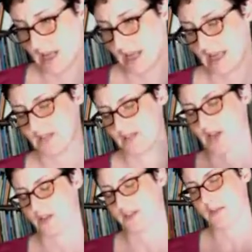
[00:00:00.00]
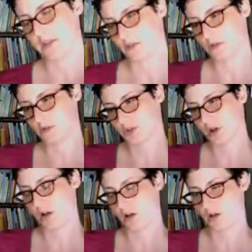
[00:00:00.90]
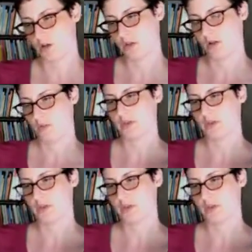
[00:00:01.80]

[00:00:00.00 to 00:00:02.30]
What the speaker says: It's a semicircle shawl with